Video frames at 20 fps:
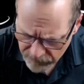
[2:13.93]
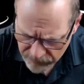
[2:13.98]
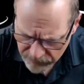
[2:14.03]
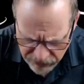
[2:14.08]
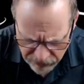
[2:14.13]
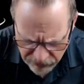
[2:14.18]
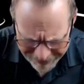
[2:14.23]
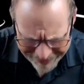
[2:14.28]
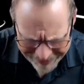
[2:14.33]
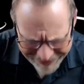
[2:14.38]

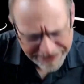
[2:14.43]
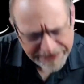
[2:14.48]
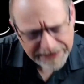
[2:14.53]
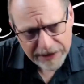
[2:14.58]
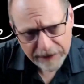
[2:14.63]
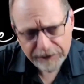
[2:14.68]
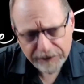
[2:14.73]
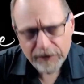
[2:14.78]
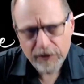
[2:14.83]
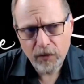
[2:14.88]
lots of
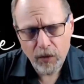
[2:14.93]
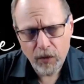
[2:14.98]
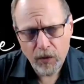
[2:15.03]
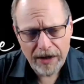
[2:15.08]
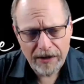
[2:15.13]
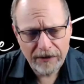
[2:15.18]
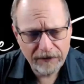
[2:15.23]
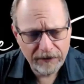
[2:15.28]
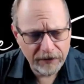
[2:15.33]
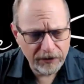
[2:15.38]
different
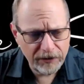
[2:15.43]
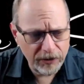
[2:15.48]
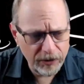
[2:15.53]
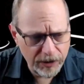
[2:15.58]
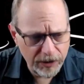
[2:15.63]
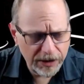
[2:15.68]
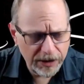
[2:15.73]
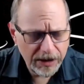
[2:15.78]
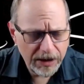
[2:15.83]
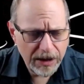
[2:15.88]
ways to do
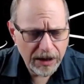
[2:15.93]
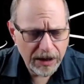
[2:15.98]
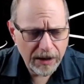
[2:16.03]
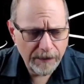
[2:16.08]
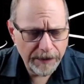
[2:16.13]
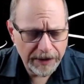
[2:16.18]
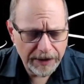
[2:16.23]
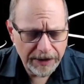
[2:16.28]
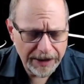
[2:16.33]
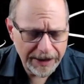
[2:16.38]
it.
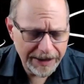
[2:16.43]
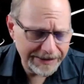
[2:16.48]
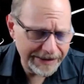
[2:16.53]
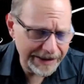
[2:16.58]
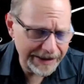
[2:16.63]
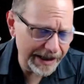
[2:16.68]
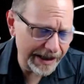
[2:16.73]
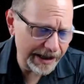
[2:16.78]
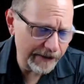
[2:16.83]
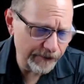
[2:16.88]
But like I
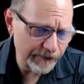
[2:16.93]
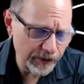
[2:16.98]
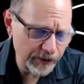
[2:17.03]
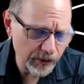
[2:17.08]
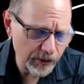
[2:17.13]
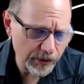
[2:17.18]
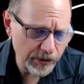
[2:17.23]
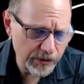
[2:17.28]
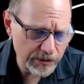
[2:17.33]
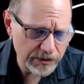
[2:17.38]
said, if you
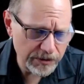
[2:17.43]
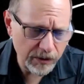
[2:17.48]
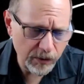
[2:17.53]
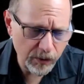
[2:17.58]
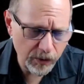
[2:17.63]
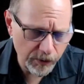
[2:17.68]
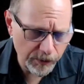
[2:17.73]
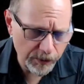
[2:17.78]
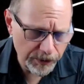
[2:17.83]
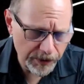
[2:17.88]
are using
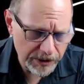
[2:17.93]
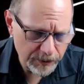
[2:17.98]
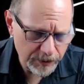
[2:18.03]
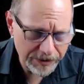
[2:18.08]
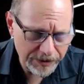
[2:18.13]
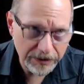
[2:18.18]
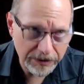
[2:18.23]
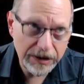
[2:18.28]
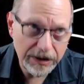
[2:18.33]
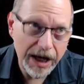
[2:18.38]
WordPress, which
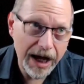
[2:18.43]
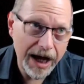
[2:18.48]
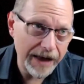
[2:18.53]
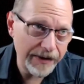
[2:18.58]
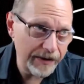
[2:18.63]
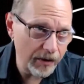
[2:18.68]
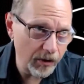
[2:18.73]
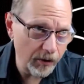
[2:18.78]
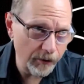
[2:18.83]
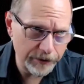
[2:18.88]
a lot, I
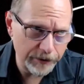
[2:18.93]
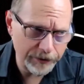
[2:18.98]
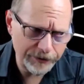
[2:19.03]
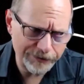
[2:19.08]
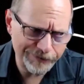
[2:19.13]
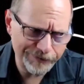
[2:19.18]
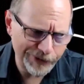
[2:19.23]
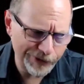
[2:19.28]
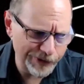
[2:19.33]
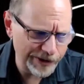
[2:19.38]
think over
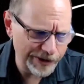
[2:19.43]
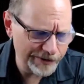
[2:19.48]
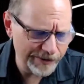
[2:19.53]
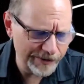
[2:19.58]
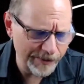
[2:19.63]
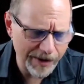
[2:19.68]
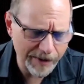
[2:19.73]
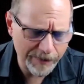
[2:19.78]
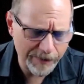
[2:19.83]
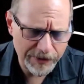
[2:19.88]

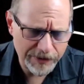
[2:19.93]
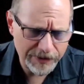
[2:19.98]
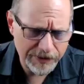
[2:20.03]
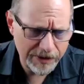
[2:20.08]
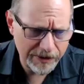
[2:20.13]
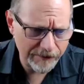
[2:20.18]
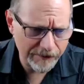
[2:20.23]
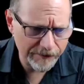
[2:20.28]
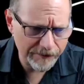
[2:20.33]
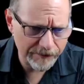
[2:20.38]
30%
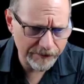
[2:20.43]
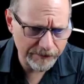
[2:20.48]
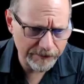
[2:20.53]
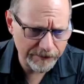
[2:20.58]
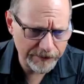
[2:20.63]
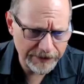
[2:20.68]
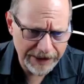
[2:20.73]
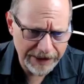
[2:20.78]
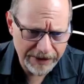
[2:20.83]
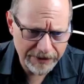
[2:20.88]
of
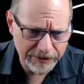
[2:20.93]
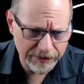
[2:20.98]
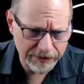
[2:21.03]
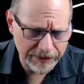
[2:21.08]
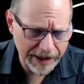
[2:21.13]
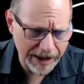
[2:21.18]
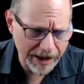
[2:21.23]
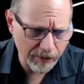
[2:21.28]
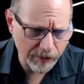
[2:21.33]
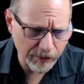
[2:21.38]
sites are
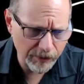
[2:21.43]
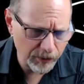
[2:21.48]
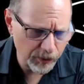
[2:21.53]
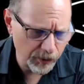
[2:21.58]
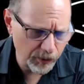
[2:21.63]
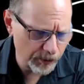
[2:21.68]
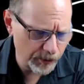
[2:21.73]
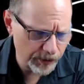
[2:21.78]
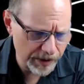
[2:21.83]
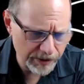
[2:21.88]
now with
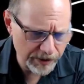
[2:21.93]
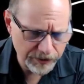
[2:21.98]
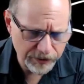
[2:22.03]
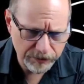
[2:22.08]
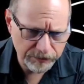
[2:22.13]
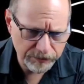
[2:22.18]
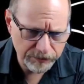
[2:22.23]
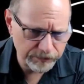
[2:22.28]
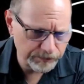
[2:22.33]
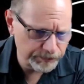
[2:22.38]
WordPress or
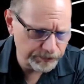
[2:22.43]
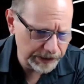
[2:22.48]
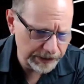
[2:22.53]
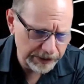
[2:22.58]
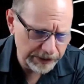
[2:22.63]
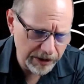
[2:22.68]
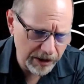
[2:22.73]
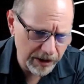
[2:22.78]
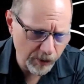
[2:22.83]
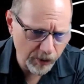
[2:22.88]

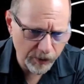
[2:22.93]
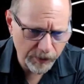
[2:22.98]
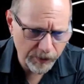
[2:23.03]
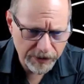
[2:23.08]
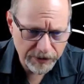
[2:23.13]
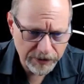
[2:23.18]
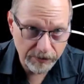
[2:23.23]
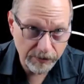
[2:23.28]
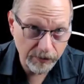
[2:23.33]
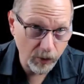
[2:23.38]
building on
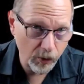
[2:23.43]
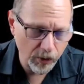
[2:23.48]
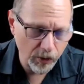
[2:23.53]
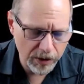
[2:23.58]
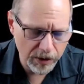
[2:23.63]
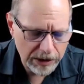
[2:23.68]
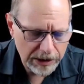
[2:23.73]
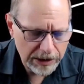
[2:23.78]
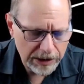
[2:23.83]
WordPress or more.